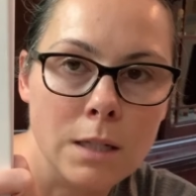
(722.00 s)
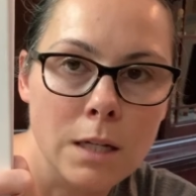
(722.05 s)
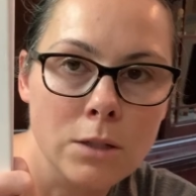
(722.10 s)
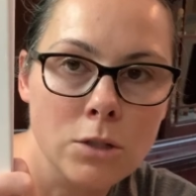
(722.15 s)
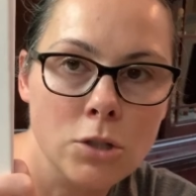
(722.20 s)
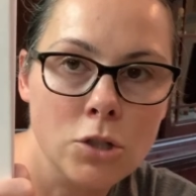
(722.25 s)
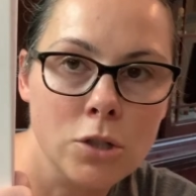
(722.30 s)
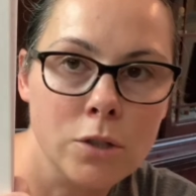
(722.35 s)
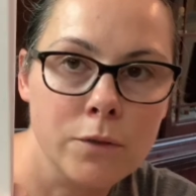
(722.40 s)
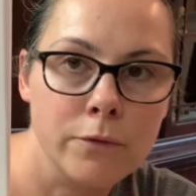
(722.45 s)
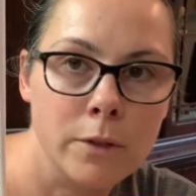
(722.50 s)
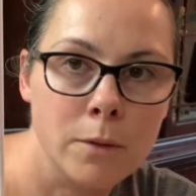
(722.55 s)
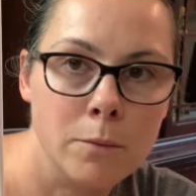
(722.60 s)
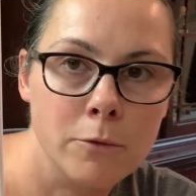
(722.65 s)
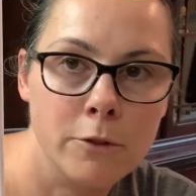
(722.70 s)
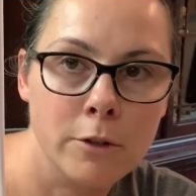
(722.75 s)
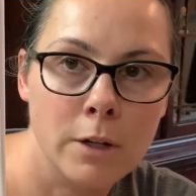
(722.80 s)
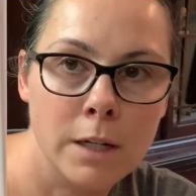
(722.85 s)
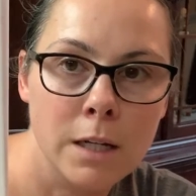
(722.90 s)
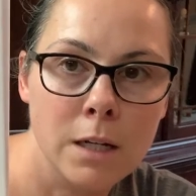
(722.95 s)
Stitch
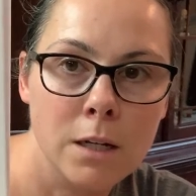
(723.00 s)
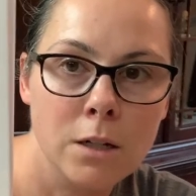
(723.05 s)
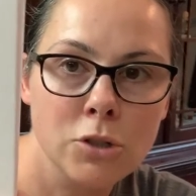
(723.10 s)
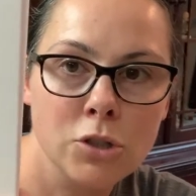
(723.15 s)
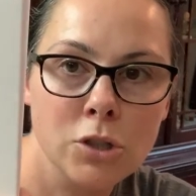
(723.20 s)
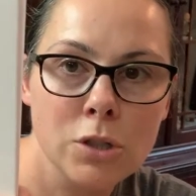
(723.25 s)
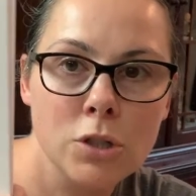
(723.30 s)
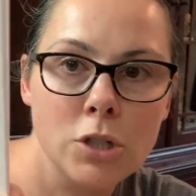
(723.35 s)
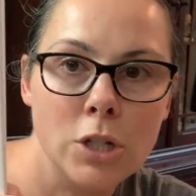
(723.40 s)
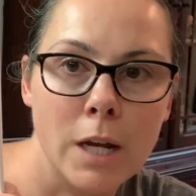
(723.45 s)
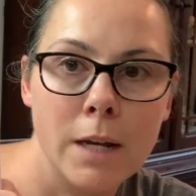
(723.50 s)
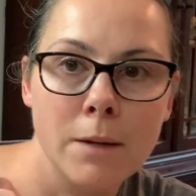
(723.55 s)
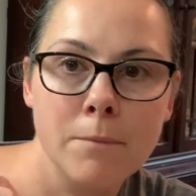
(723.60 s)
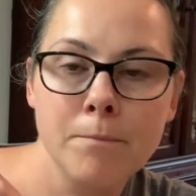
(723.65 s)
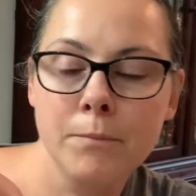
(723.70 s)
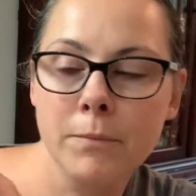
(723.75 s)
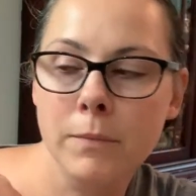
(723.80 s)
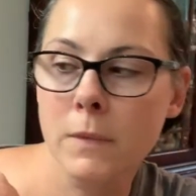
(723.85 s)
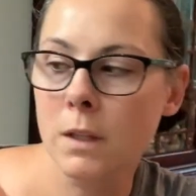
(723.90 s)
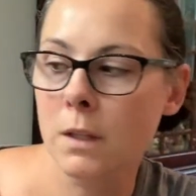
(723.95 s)
from Veronique Enginger.
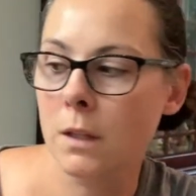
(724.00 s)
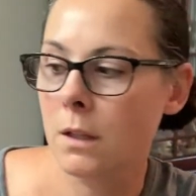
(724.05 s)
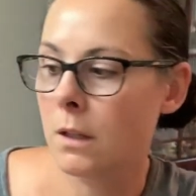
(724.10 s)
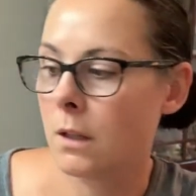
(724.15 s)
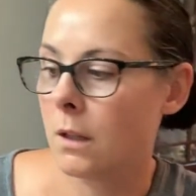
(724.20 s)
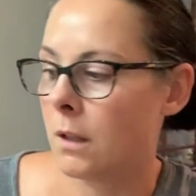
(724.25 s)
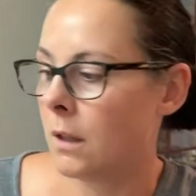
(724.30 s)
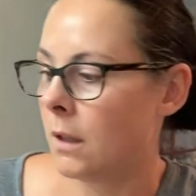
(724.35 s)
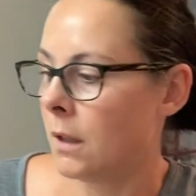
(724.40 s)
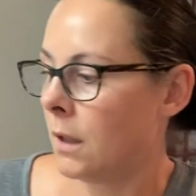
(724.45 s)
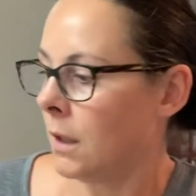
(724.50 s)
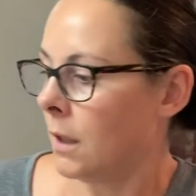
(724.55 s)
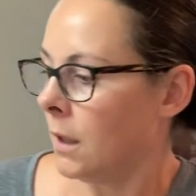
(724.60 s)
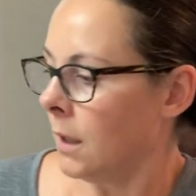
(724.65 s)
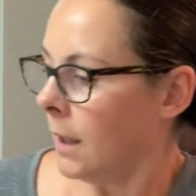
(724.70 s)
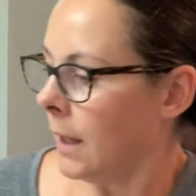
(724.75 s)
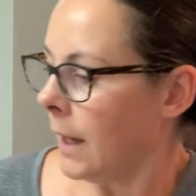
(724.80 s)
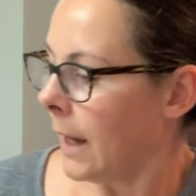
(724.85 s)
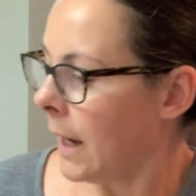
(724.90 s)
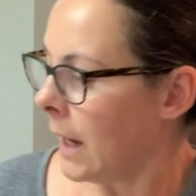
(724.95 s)

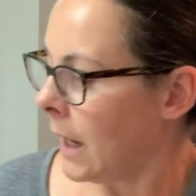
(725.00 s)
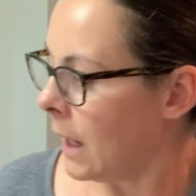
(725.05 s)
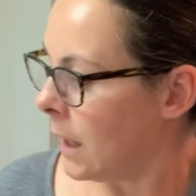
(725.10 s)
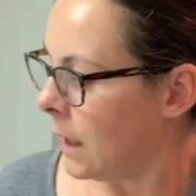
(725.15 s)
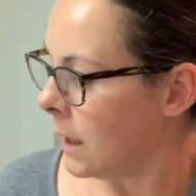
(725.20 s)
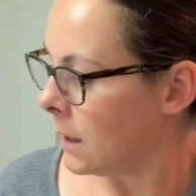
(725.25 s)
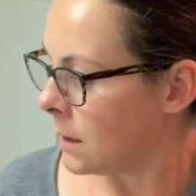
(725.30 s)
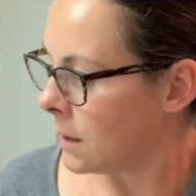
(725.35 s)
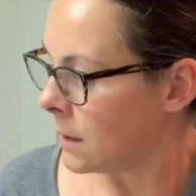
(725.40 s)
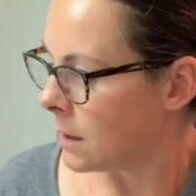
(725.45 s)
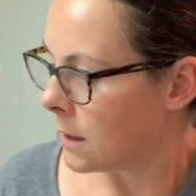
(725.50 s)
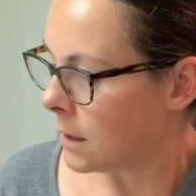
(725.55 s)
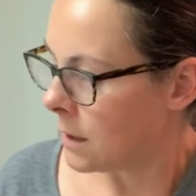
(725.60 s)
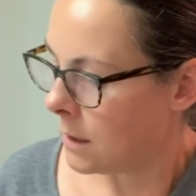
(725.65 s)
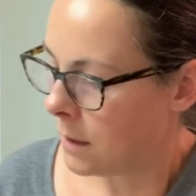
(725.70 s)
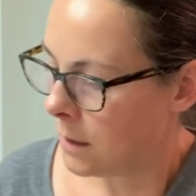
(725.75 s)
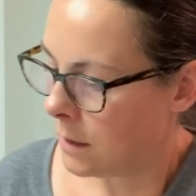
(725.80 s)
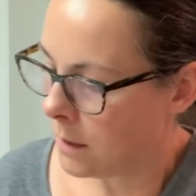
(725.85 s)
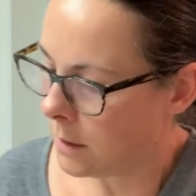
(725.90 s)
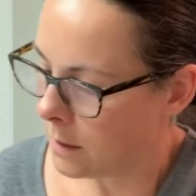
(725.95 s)
And
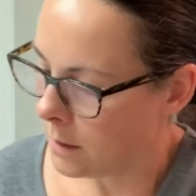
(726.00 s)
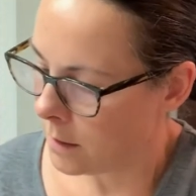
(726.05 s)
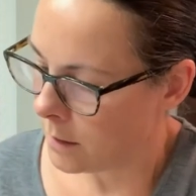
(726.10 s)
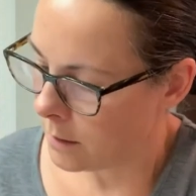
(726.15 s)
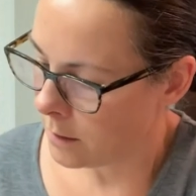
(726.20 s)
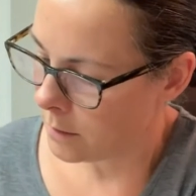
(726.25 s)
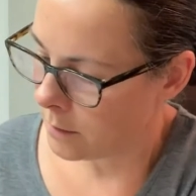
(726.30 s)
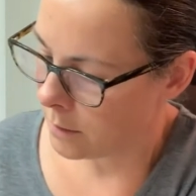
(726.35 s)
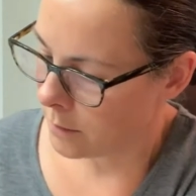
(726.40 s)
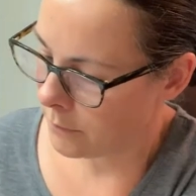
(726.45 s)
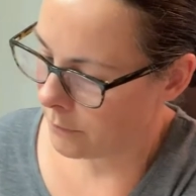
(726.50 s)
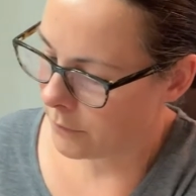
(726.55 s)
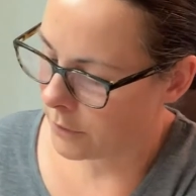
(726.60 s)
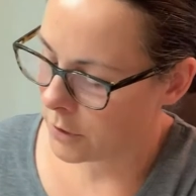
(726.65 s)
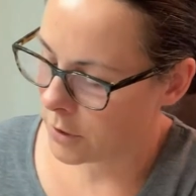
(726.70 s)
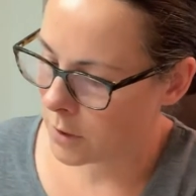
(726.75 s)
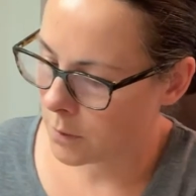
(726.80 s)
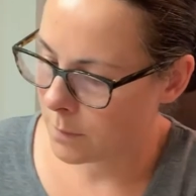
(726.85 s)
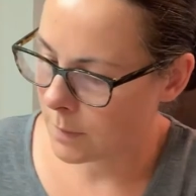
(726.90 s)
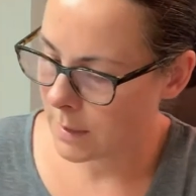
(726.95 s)
the
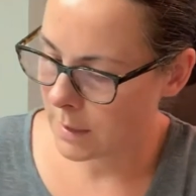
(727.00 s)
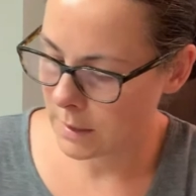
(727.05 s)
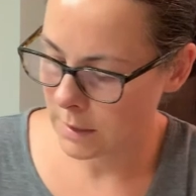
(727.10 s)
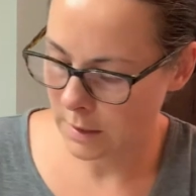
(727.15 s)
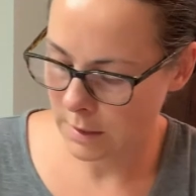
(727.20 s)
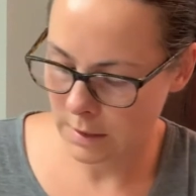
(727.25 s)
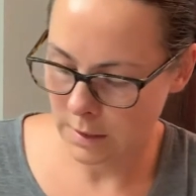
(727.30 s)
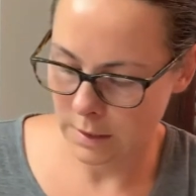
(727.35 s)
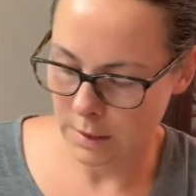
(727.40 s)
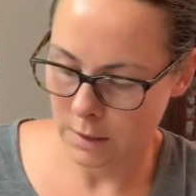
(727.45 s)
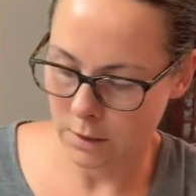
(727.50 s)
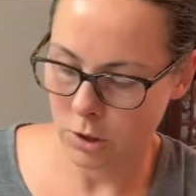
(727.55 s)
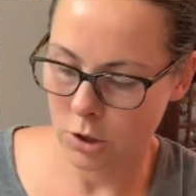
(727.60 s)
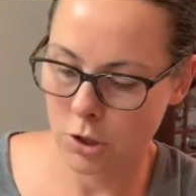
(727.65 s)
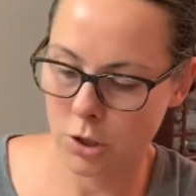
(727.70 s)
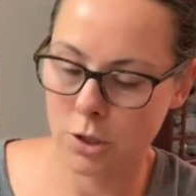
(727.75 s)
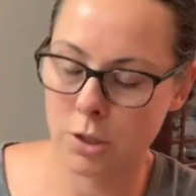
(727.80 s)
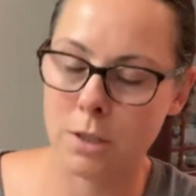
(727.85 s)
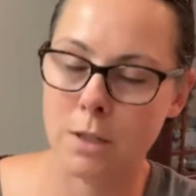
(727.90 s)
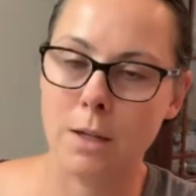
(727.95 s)
first one I
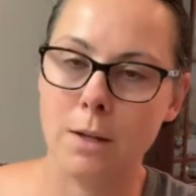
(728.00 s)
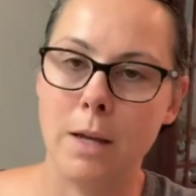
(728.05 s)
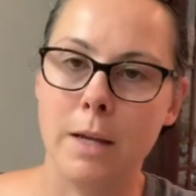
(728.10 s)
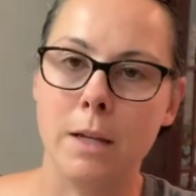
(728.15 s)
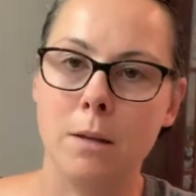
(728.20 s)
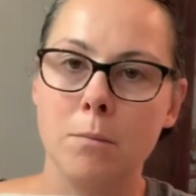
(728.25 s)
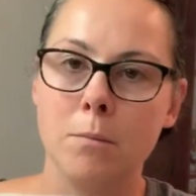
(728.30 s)
stitched, I